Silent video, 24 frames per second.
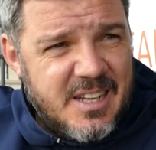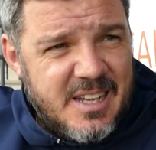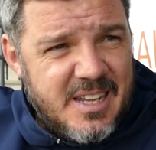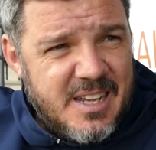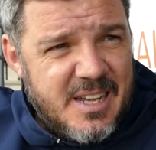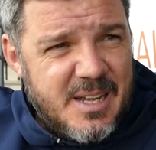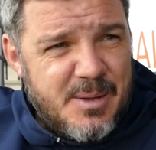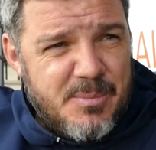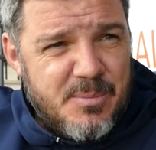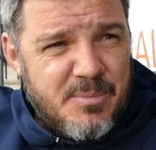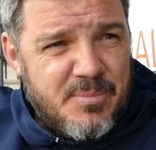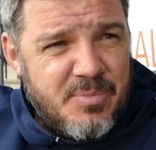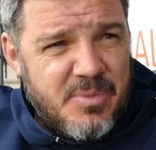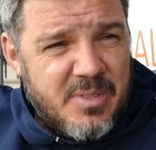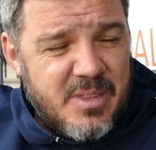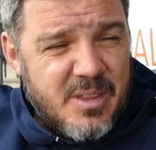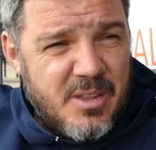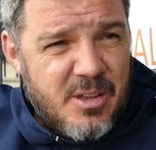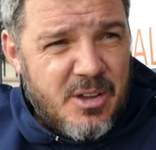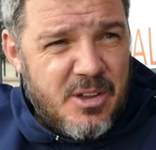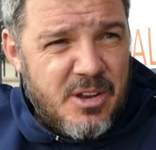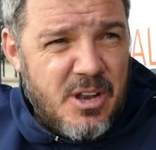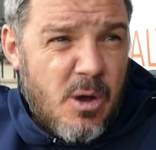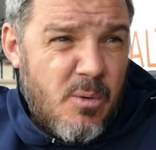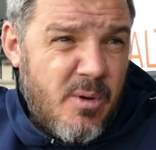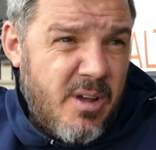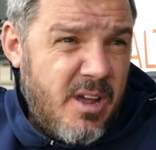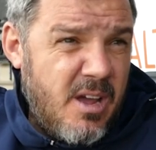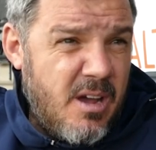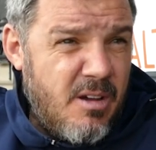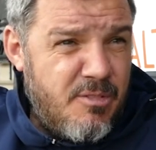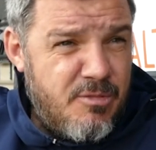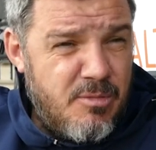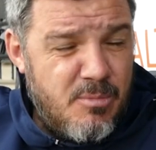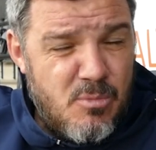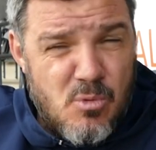I know
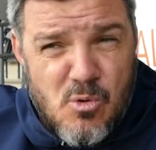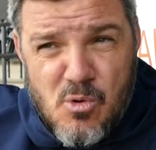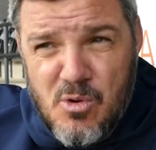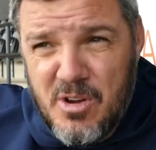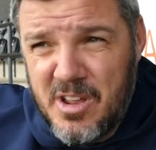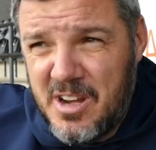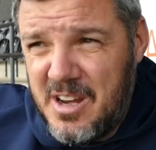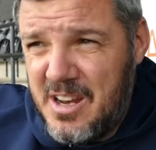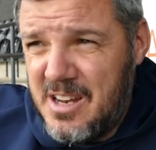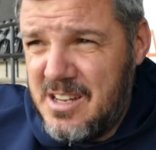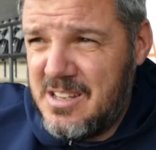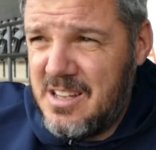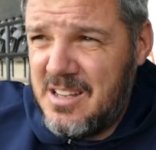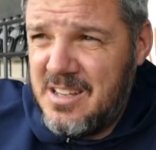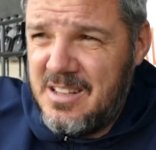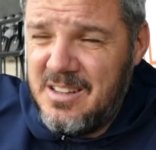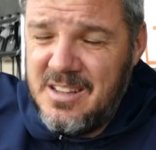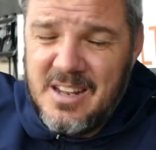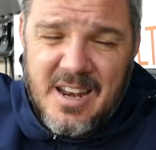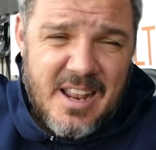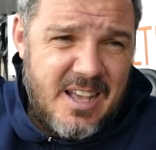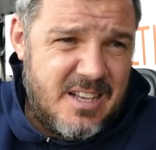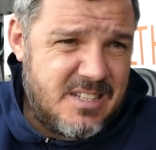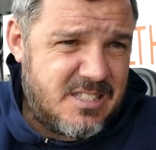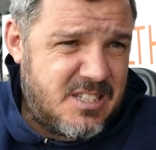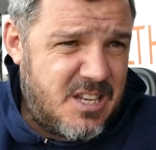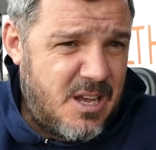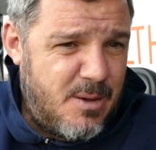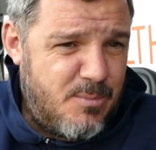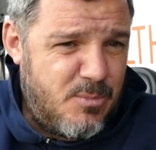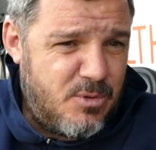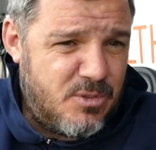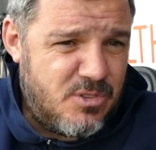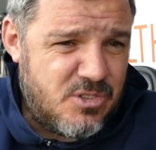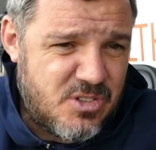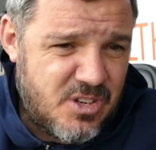here from working here in the last
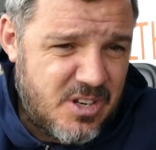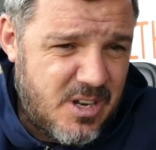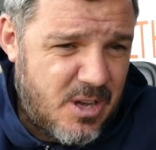10 months,